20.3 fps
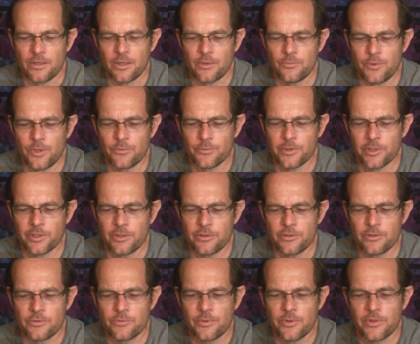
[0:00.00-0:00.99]
what we're going to
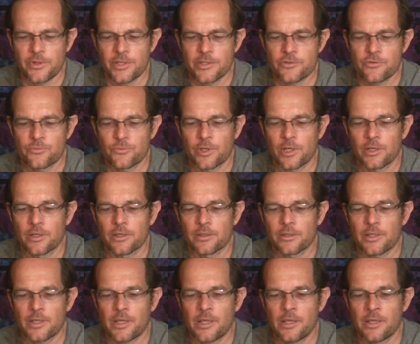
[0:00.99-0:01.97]
do with this rock
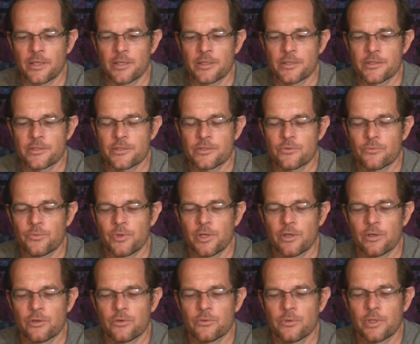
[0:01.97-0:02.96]
is we
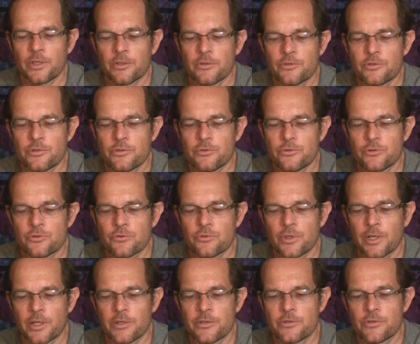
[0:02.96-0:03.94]
are going to
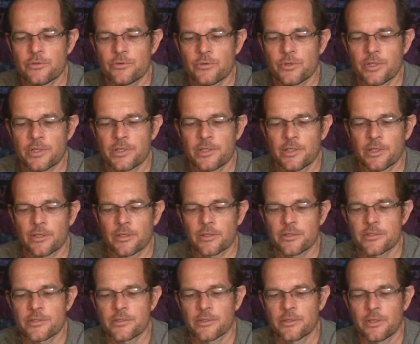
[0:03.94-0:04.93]
try to
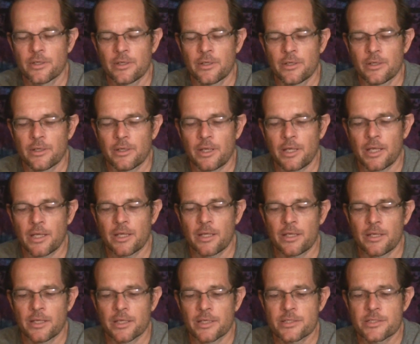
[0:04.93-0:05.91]
conduct
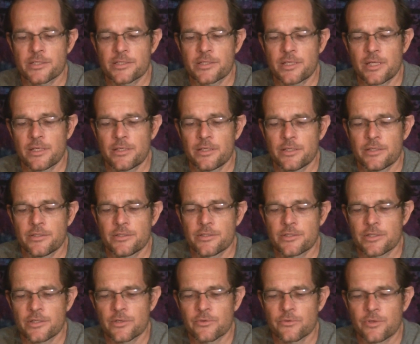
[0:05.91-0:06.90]
an extended
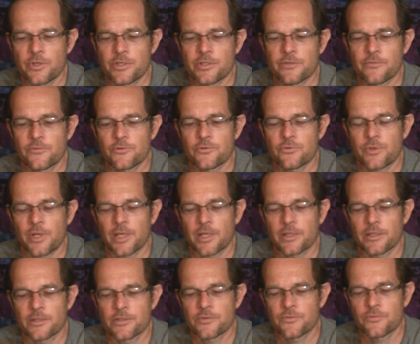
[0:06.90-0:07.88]
series of
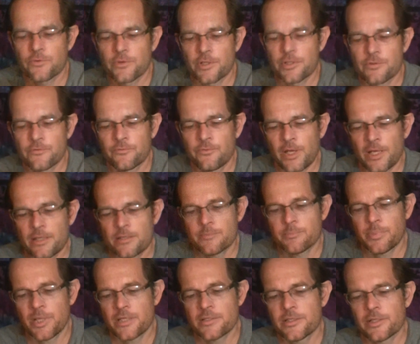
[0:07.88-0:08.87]
trades for this
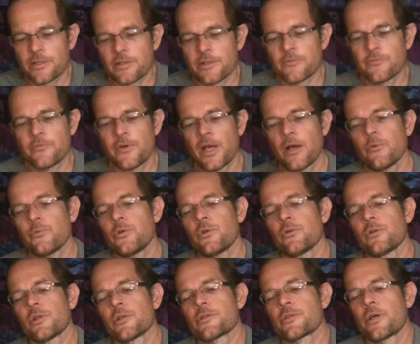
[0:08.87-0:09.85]
basically
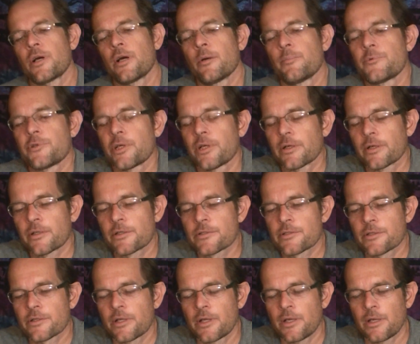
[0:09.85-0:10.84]
valueless object,
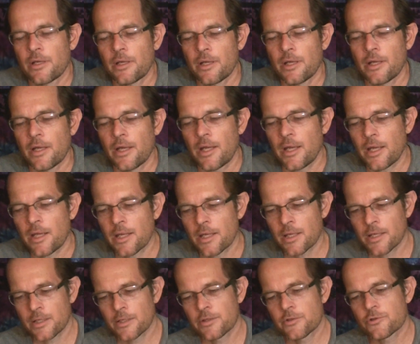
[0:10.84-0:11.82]

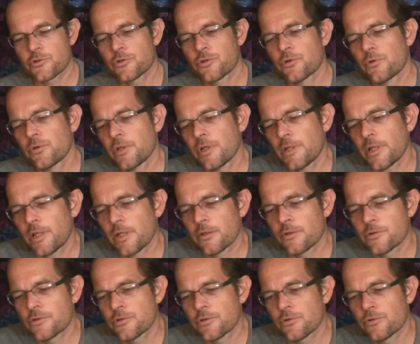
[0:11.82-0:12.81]
and turn it
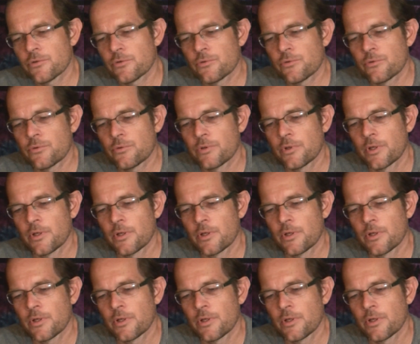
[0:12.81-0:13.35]
into